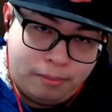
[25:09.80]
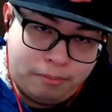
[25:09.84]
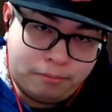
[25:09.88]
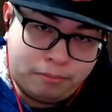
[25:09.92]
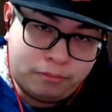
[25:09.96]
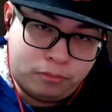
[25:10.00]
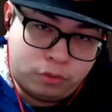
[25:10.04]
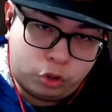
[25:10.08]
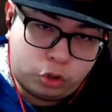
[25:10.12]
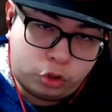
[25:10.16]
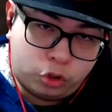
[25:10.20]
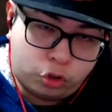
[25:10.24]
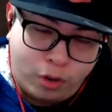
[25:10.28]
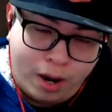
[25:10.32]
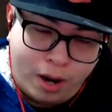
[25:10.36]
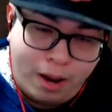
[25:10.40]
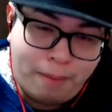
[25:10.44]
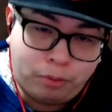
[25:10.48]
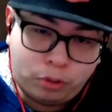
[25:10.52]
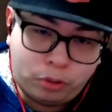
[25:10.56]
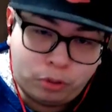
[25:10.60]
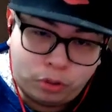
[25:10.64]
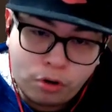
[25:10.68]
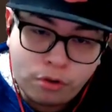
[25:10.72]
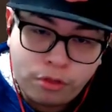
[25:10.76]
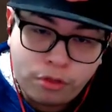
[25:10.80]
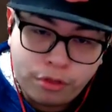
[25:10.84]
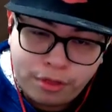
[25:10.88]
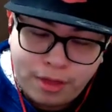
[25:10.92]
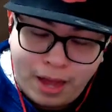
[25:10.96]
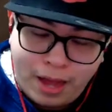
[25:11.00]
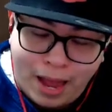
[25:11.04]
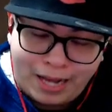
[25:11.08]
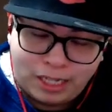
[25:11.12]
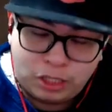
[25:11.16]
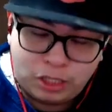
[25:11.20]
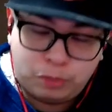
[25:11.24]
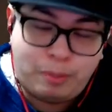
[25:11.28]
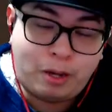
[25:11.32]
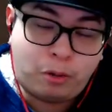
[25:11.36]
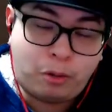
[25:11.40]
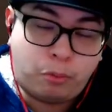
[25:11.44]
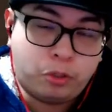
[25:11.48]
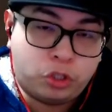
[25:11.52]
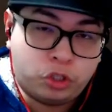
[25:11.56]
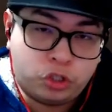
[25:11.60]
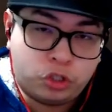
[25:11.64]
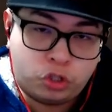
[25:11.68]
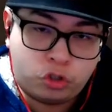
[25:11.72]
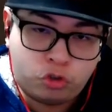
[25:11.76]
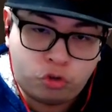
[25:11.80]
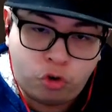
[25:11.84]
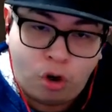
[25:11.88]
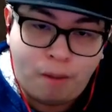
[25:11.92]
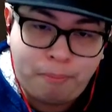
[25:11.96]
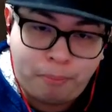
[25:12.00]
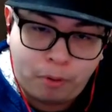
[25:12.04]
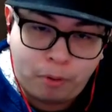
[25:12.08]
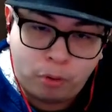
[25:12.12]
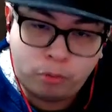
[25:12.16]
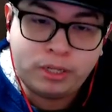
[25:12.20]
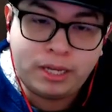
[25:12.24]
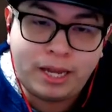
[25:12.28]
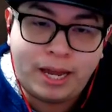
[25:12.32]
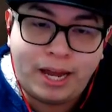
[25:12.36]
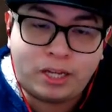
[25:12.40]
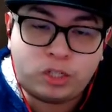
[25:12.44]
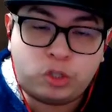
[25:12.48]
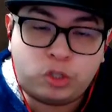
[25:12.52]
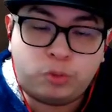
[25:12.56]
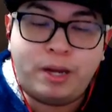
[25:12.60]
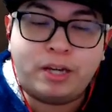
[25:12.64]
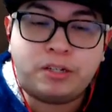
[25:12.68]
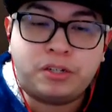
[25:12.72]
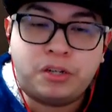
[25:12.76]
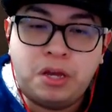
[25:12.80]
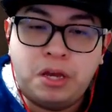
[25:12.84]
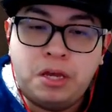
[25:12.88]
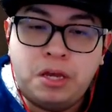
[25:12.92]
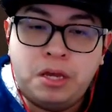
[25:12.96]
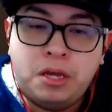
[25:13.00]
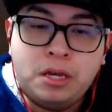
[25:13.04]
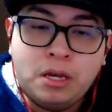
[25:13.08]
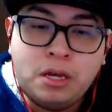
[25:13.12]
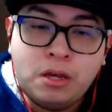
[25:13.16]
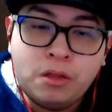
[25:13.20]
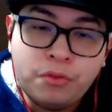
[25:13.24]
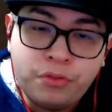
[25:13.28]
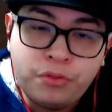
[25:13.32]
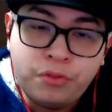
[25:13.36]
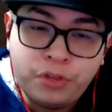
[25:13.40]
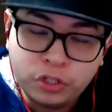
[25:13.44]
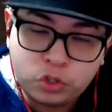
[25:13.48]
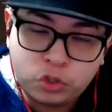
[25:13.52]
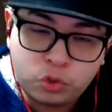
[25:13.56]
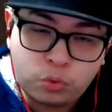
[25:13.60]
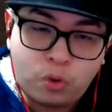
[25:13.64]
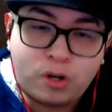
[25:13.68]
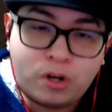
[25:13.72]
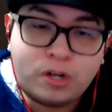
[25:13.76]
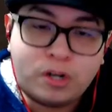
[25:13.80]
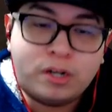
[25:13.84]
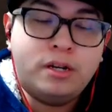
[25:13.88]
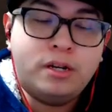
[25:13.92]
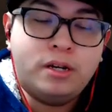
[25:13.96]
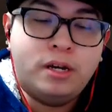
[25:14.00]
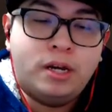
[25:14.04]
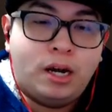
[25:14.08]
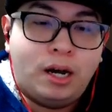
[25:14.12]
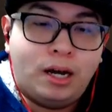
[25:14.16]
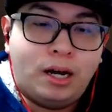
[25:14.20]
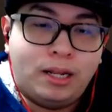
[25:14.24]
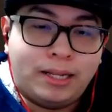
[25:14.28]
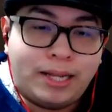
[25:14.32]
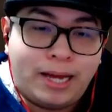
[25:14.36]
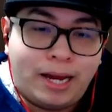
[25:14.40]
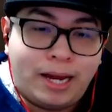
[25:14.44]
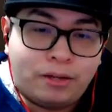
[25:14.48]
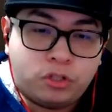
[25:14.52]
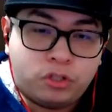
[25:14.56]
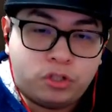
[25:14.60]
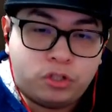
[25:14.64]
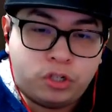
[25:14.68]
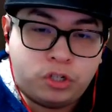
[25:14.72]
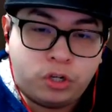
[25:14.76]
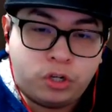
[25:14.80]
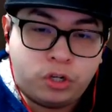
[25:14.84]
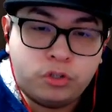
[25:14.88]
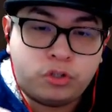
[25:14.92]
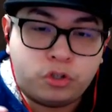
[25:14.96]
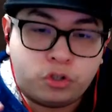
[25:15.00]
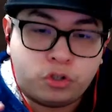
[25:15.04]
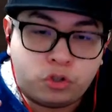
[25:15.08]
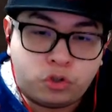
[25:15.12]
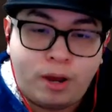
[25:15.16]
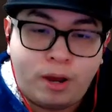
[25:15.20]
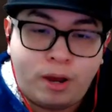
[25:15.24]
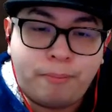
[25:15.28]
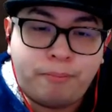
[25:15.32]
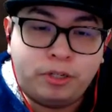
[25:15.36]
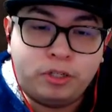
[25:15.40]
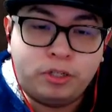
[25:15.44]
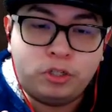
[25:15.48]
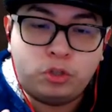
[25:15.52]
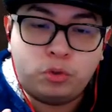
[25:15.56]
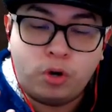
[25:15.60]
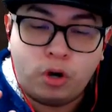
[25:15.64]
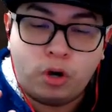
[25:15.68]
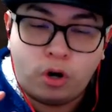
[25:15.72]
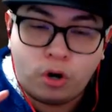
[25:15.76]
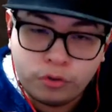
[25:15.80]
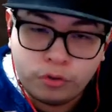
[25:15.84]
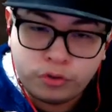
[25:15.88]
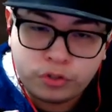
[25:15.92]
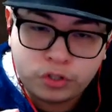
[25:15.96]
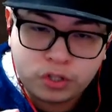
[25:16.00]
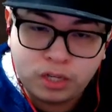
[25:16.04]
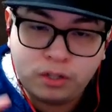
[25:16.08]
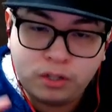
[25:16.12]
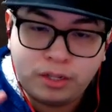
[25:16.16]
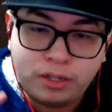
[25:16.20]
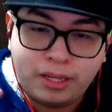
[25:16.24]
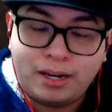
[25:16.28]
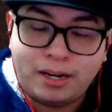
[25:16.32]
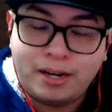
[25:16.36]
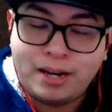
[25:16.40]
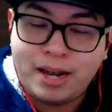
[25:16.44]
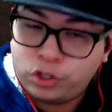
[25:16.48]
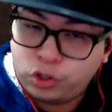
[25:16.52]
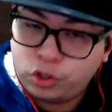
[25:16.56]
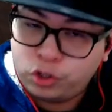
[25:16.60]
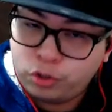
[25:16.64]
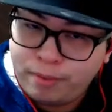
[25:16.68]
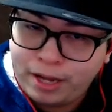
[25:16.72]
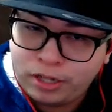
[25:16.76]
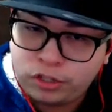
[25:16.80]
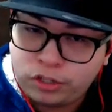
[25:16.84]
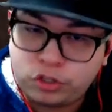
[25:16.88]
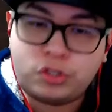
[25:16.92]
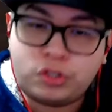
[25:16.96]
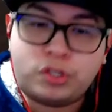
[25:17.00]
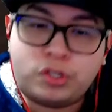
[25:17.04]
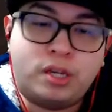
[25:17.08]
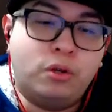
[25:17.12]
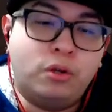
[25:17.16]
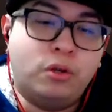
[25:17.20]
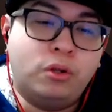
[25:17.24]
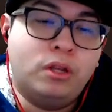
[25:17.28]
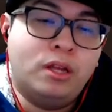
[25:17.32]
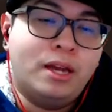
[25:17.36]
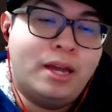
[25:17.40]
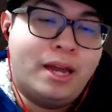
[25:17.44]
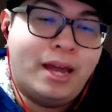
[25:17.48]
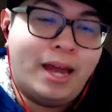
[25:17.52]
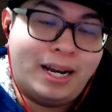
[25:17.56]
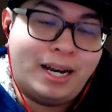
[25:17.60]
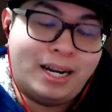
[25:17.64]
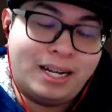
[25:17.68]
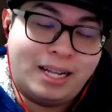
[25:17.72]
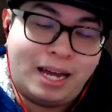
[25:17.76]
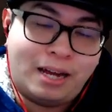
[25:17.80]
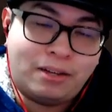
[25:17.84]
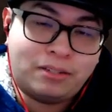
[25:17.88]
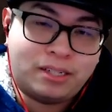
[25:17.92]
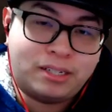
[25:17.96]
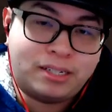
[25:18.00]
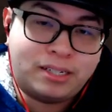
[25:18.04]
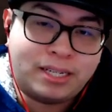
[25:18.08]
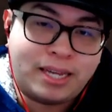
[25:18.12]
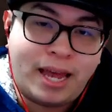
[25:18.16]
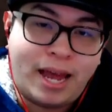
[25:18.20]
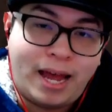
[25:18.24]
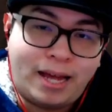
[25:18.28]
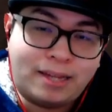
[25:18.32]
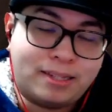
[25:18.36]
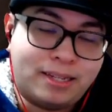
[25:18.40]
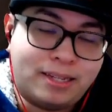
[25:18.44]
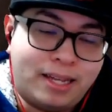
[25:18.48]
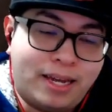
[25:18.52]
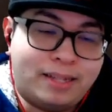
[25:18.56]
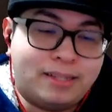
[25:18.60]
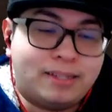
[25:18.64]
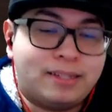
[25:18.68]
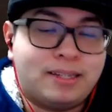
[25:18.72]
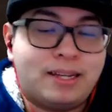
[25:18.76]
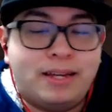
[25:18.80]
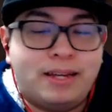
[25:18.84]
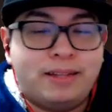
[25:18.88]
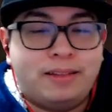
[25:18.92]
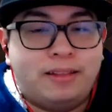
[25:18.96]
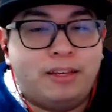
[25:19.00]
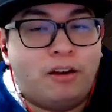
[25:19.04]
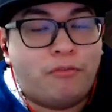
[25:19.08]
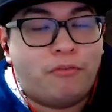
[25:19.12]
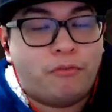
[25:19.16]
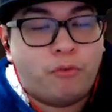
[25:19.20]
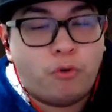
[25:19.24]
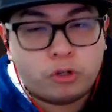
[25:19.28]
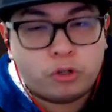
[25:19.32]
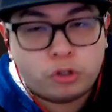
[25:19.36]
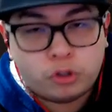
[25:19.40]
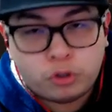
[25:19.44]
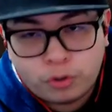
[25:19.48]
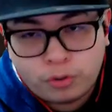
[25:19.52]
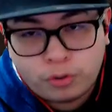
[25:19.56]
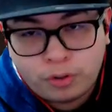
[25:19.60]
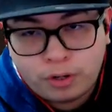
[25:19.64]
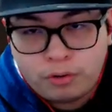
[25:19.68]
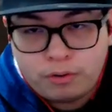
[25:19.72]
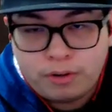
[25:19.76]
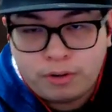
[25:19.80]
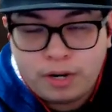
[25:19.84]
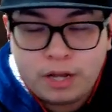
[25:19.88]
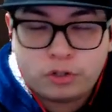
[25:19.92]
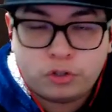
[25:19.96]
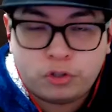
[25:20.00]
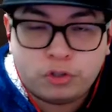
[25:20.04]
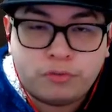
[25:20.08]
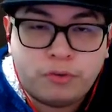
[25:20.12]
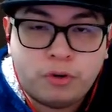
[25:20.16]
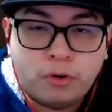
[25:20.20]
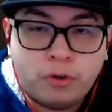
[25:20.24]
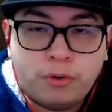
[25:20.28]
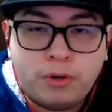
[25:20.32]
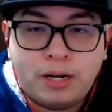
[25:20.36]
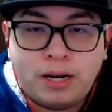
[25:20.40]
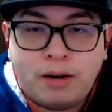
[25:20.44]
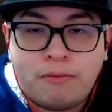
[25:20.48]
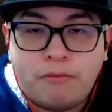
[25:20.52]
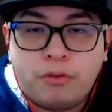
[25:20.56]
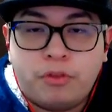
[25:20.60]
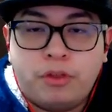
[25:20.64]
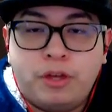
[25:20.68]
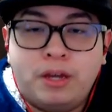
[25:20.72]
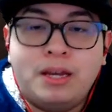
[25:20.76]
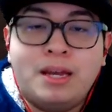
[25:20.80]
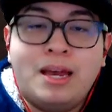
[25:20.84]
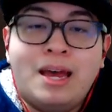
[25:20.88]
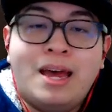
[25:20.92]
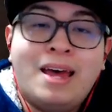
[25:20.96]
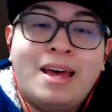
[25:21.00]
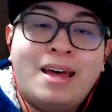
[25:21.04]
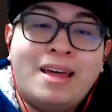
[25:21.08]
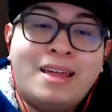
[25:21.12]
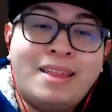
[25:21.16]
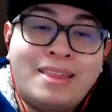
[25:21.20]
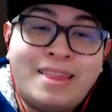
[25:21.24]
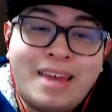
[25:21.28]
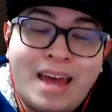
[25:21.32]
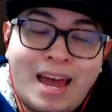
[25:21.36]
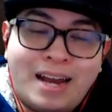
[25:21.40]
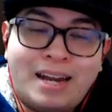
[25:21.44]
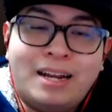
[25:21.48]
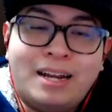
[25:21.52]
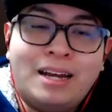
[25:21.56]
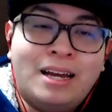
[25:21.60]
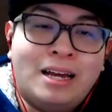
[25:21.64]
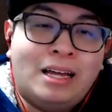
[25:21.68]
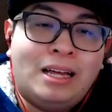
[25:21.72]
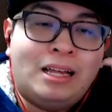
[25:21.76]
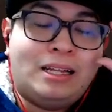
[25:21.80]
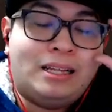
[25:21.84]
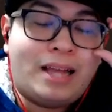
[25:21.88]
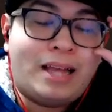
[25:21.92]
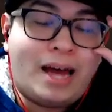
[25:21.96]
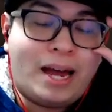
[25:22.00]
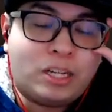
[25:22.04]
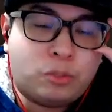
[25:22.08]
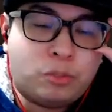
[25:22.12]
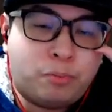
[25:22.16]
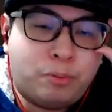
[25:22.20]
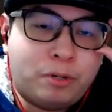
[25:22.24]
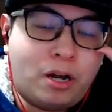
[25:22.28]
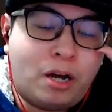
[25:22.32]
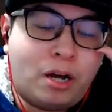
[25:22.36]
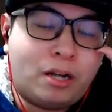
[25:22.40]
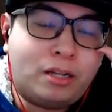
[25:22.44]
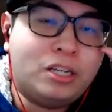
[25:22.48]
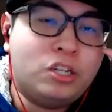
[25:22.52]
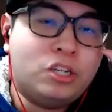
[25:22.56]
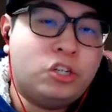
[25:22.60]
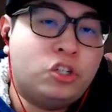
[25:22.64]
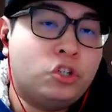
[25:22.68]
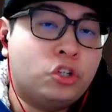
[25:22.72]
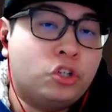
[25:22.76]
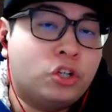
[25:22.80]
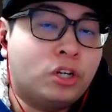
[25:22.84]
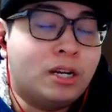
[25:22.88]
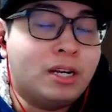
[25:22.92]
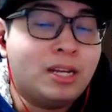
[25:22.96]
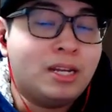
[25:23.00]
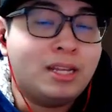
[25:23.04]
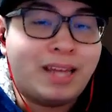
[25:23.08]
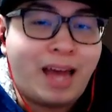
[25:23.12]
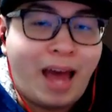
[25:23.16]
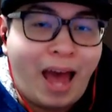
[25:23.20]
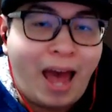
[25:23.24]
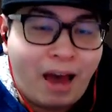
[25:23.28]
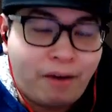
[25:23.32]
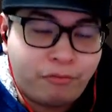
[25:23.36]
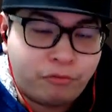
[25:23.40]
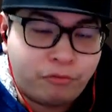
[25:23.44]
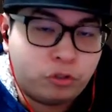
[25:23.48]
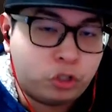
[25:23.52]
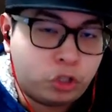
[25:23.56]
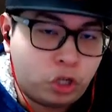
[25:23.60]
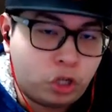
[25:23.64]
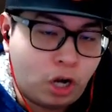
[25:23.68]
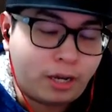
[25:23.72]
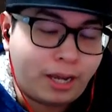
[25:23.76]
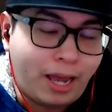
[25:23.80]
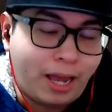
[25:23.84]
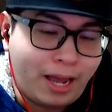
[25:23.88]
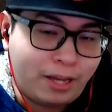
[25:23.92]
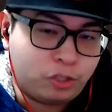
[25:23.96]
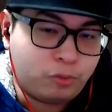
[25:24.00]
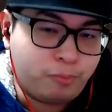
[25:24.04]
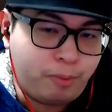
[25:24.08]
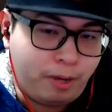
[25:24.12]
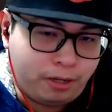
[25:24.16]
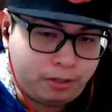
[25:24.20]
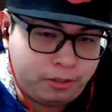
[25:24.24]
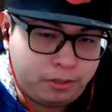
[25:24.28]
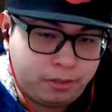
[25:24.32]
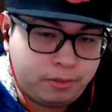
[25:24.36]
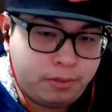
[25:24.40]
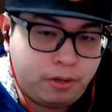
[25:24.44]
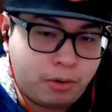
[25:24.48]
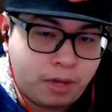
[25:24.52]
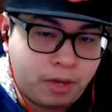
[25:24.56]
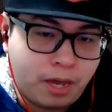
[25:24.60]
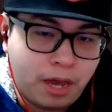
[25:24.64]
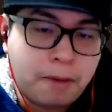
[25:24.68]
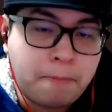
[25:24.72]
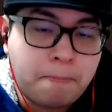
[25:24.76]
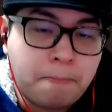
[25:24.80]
Trampled Earth aspect, which is a drop only aspect. This one turns your Trample into an Earth skill and a Nature Magic skill, and allows it to cast Landslide, therefore triggering your Nature's Fury and everything. Then, last but not least, you're going to need the Aftershock aspect, okay?